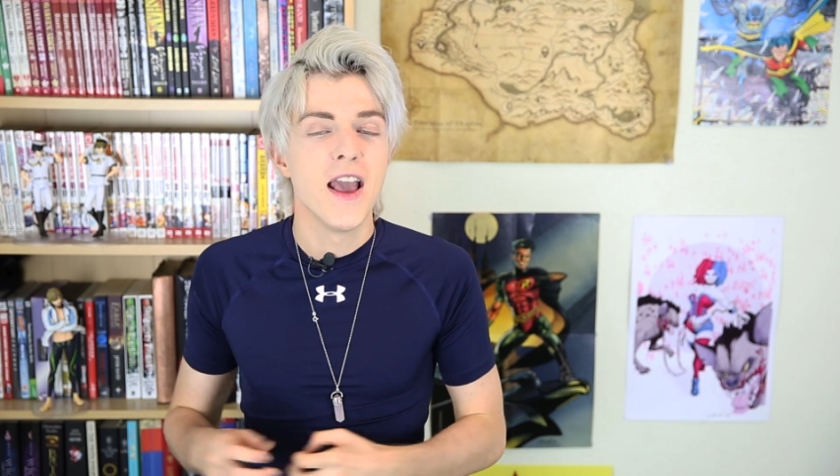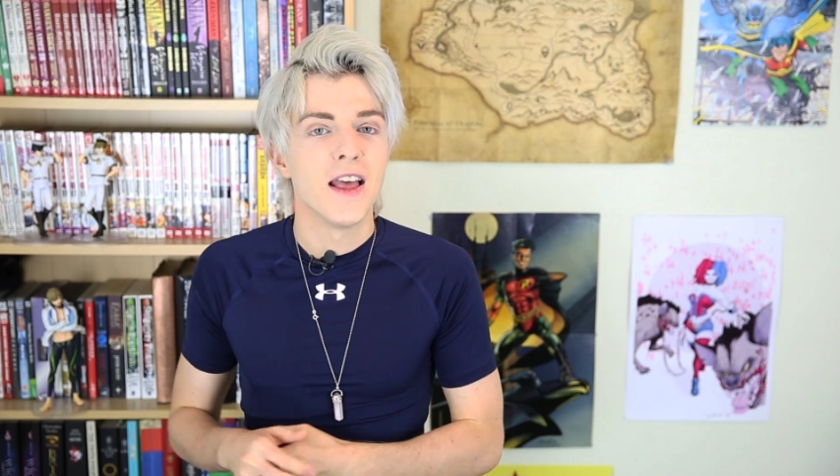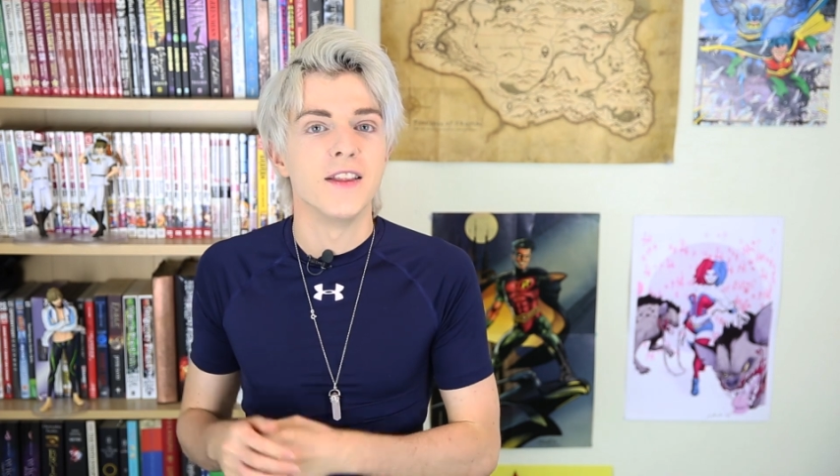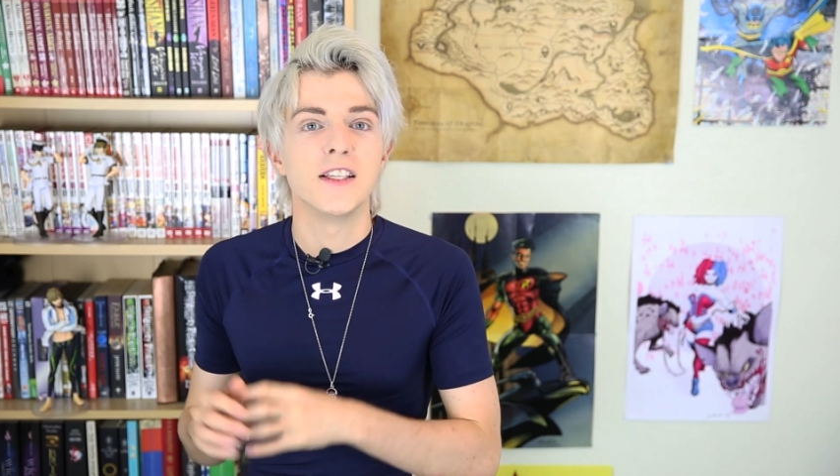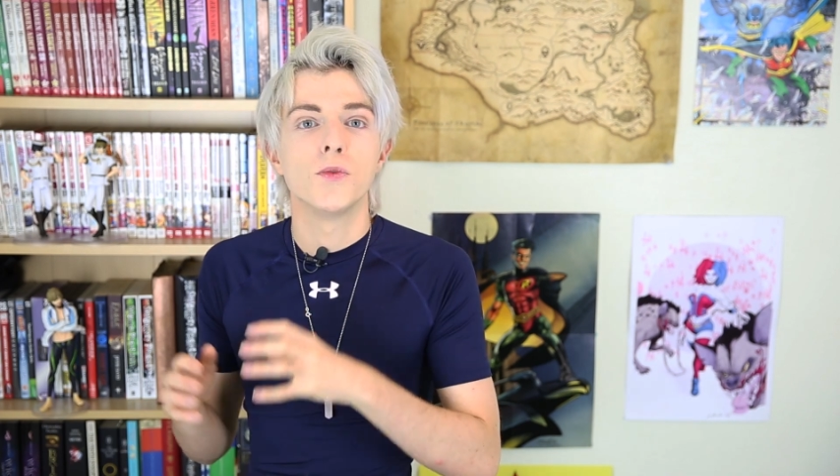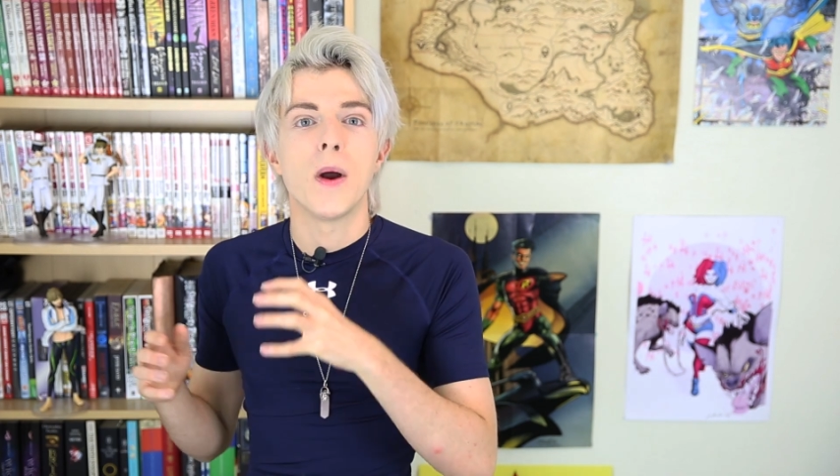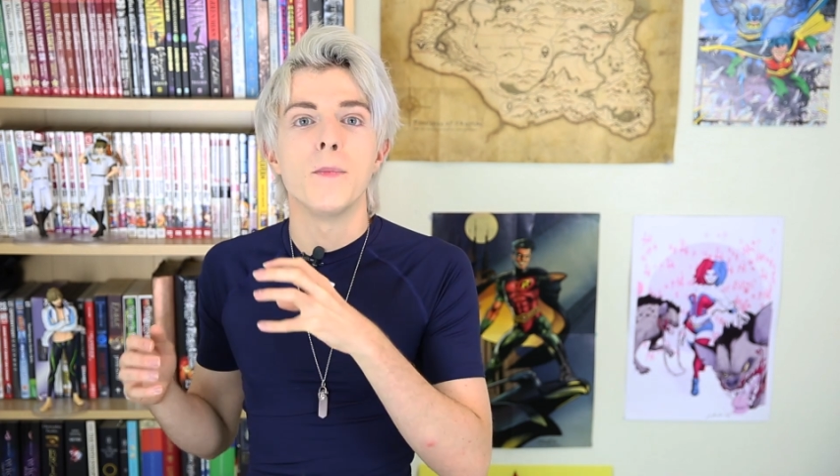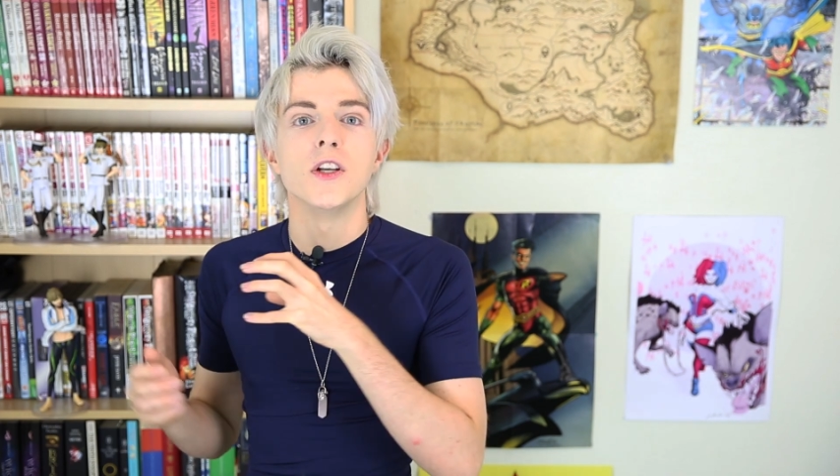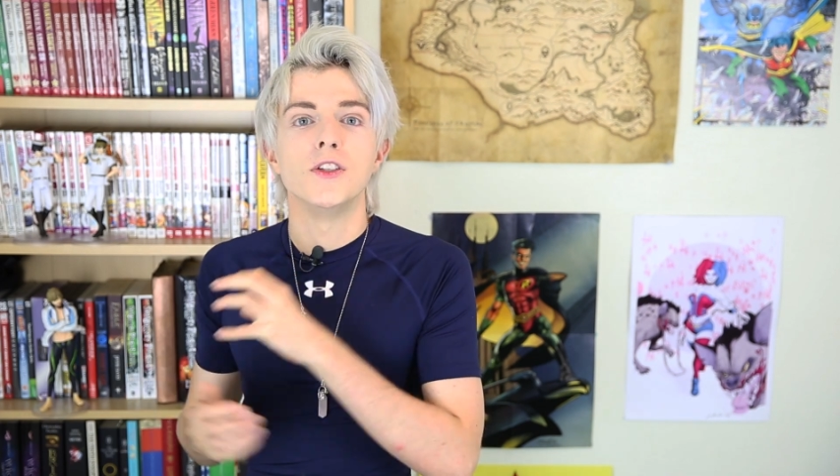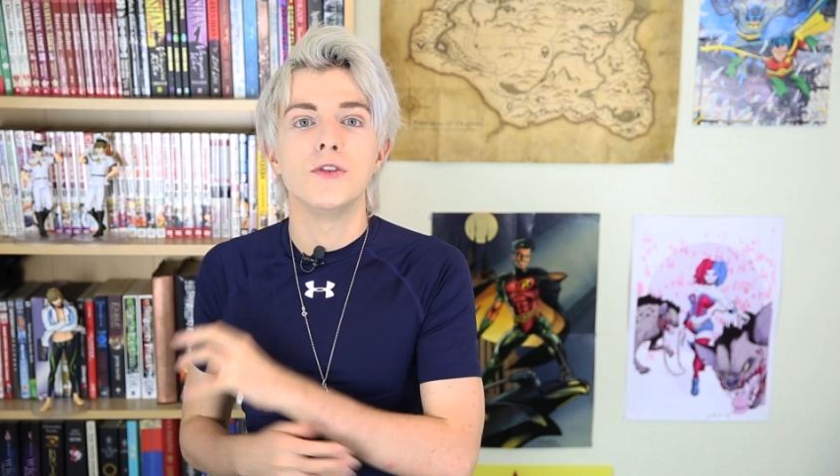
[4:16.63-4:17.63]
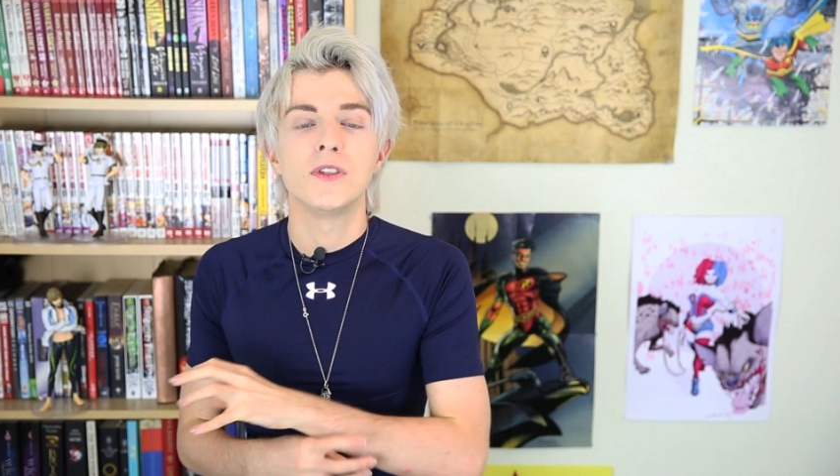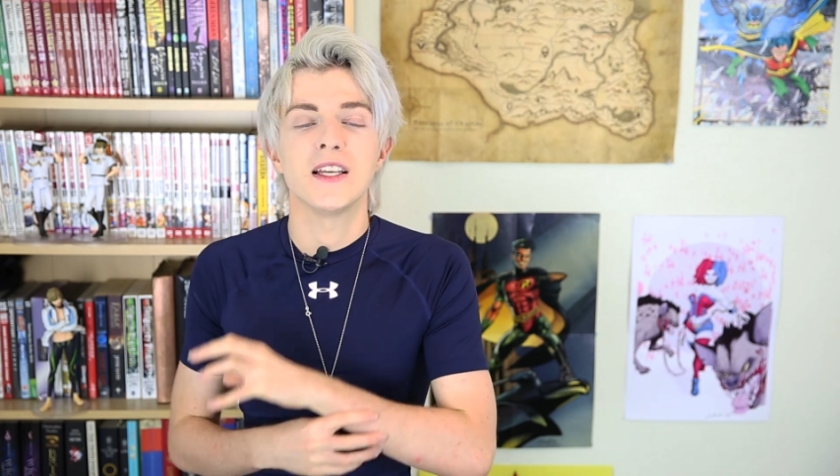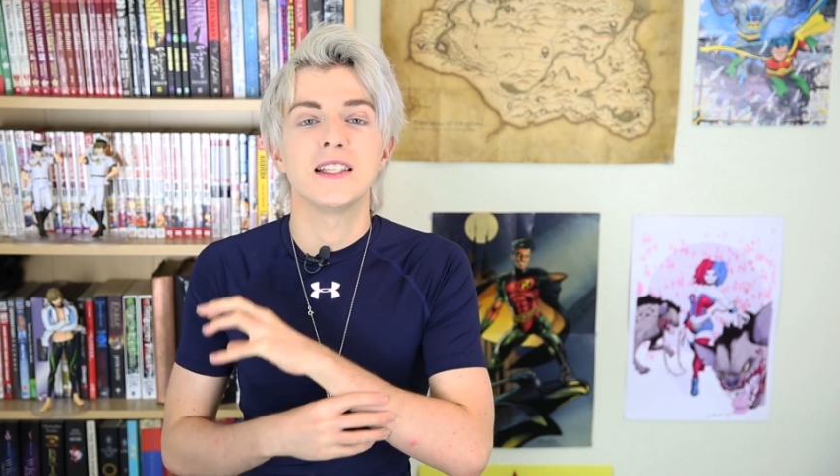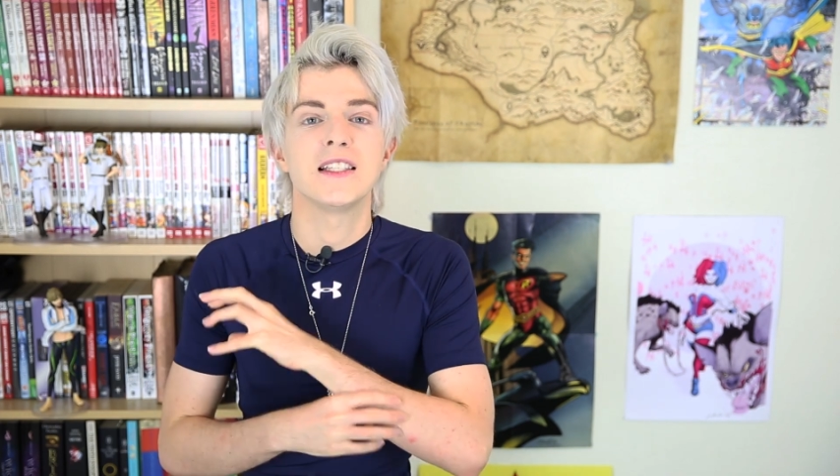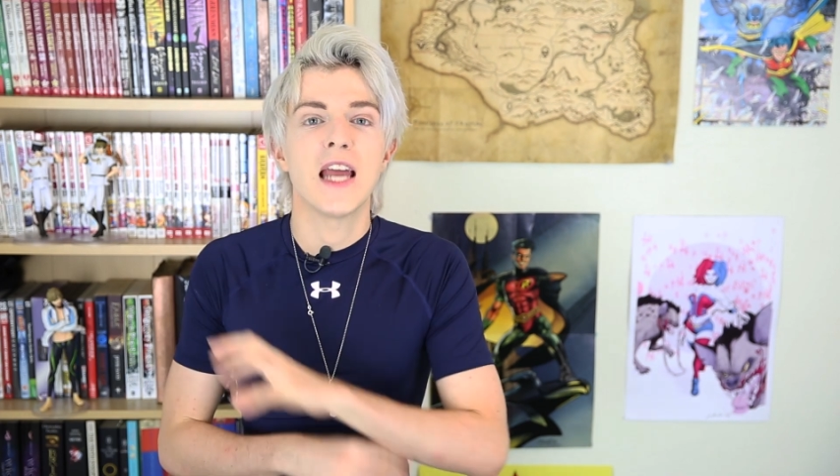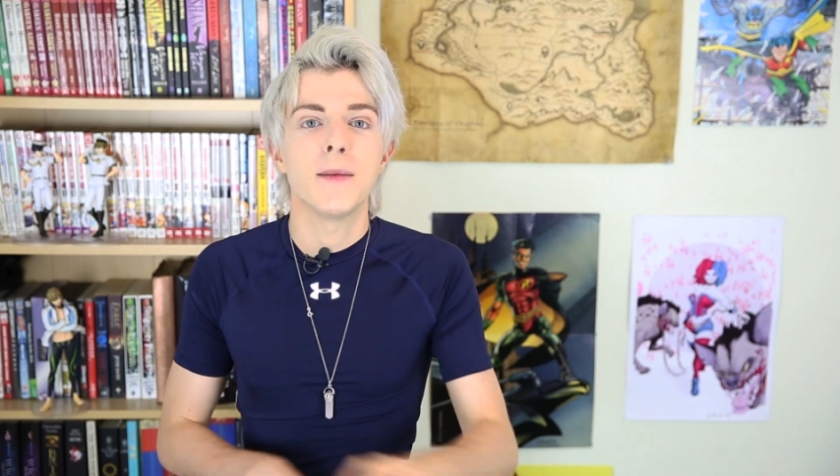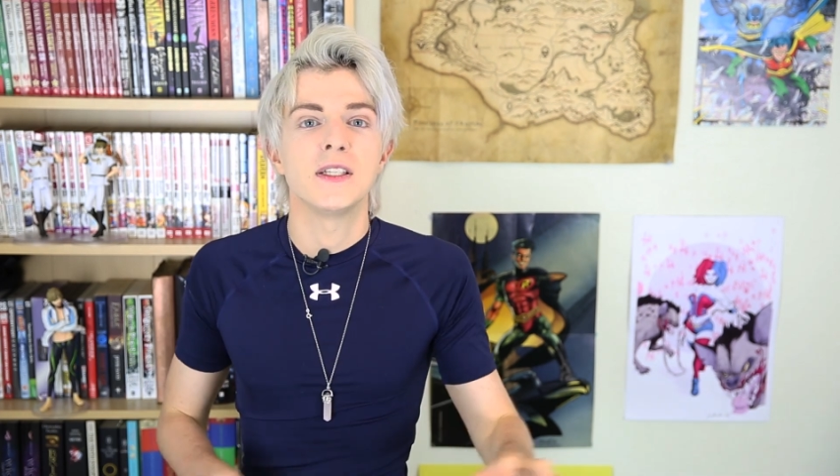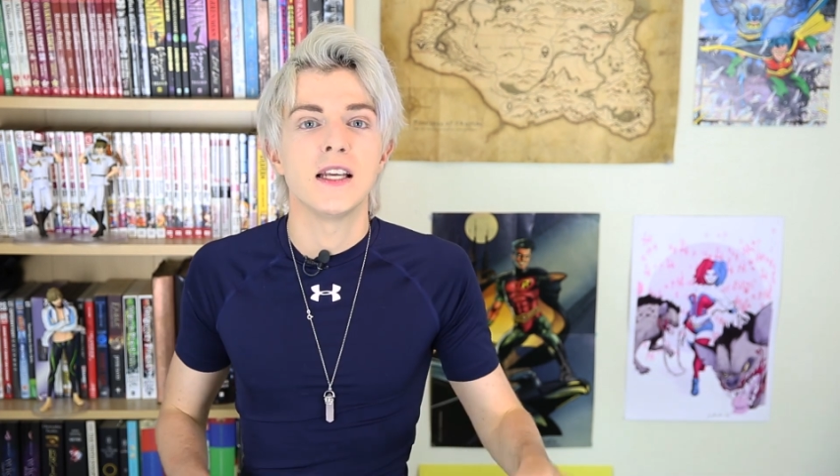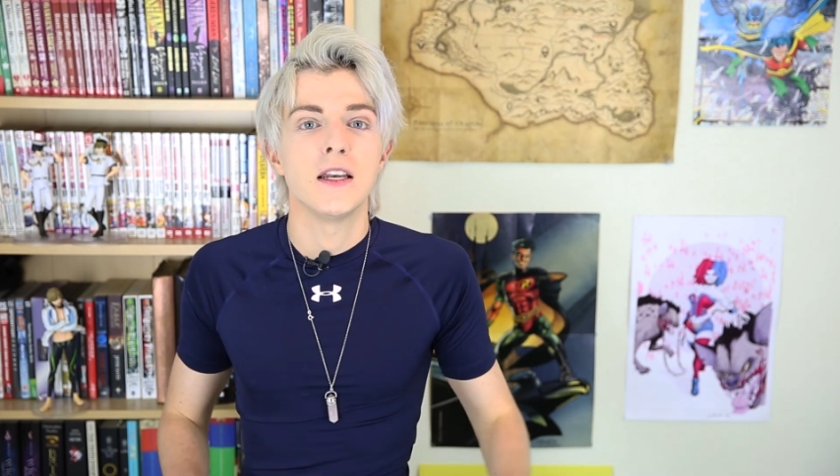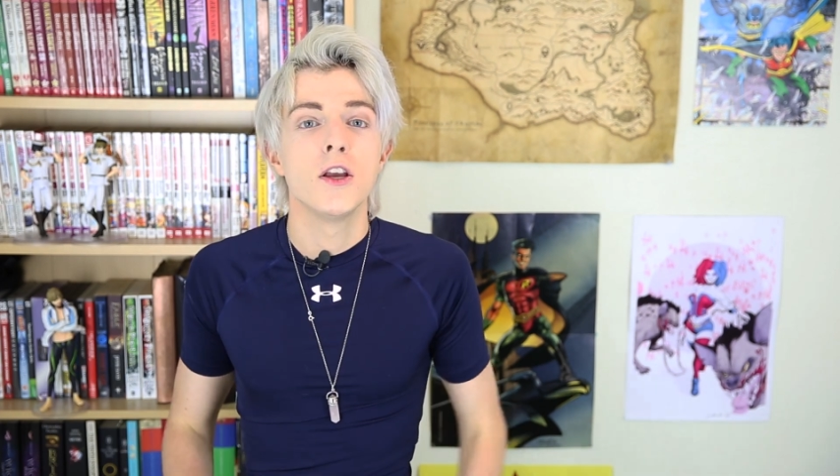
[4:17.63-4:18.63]
and this is when Medusa
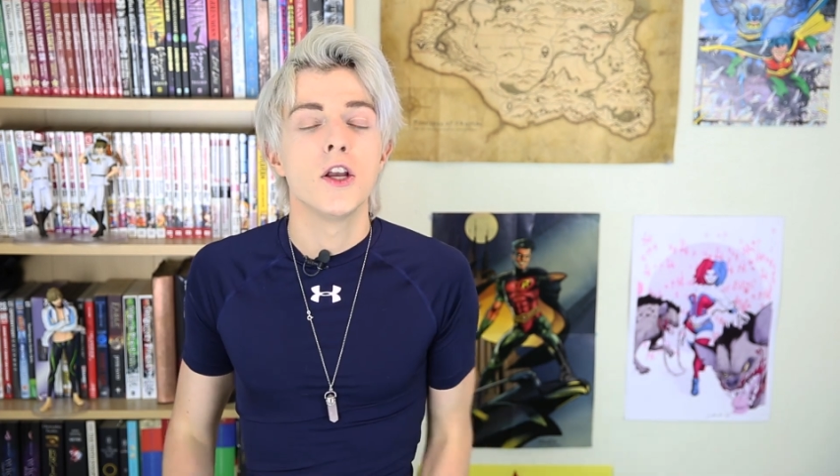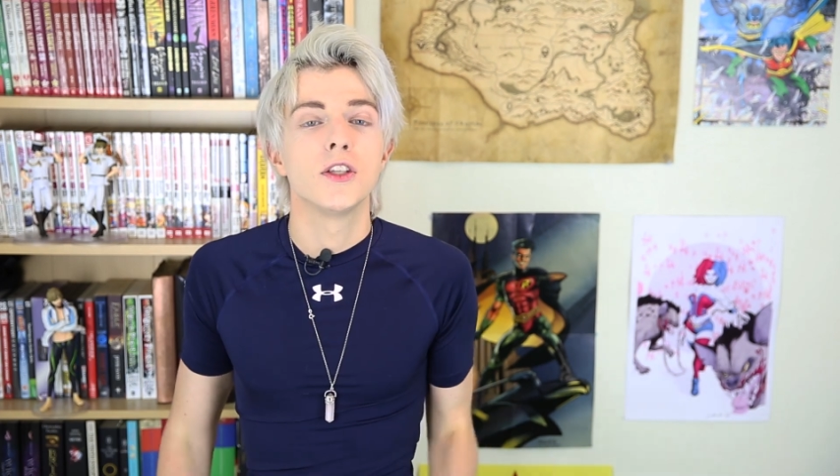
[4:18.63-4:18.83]
steps in,